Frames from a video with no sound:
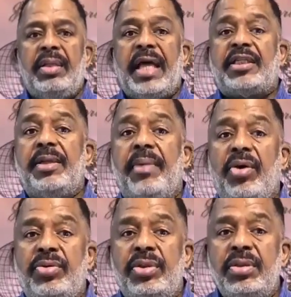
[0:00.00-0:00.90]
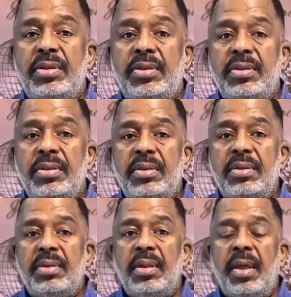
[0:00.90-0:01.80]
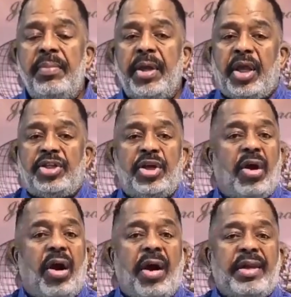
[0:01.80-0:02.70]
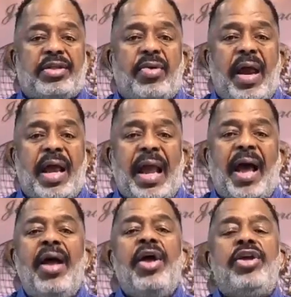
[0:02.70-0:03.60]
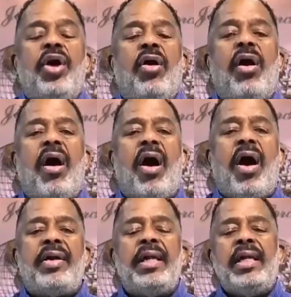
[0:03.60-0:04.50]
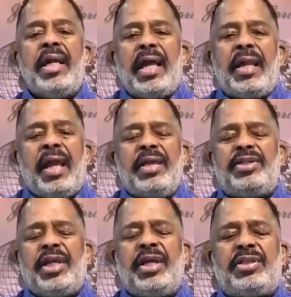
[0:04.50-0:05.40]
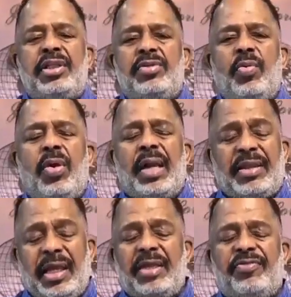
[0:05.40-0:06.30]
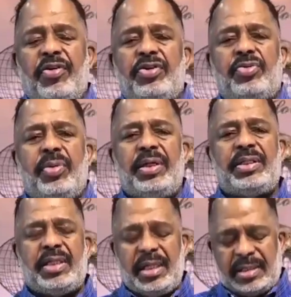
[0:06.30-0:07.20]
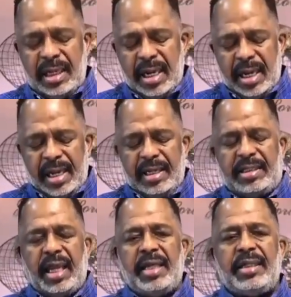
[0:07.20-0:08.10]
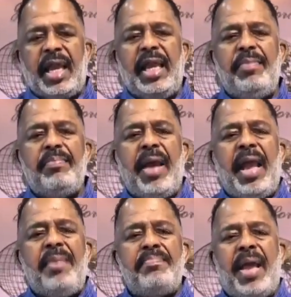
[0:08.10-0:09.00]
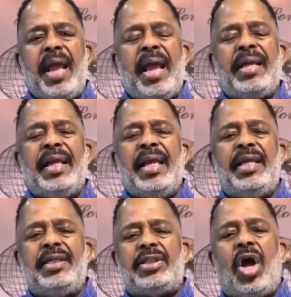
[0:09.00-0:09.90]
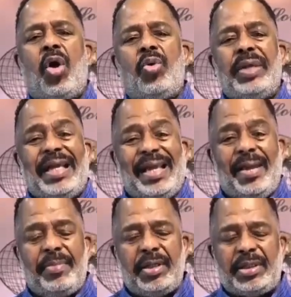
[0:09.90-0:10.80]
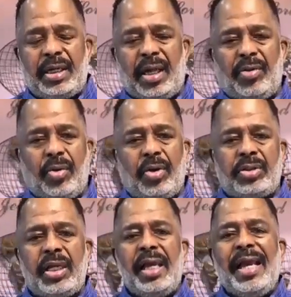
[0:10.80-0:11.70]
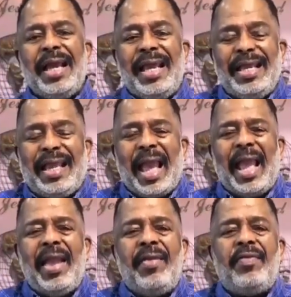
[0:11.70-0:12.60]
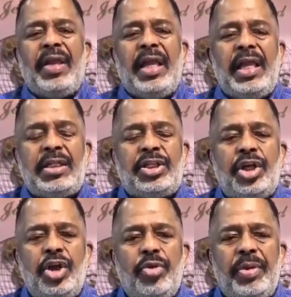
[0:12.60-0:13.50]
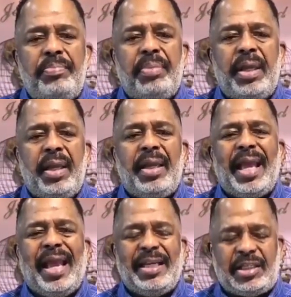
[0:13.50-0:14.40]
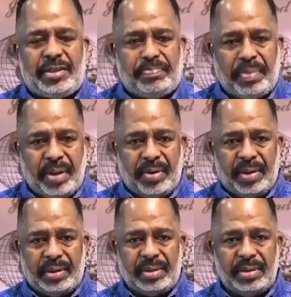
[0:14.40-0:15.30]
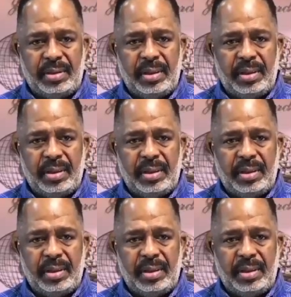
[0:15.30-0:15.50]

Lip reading: That's emotions. Because your heart is crying out. Your heart, in Genesis 1, I think it's verse 26, he says, he made man in his own image. In other words, he gave each human being a spirit,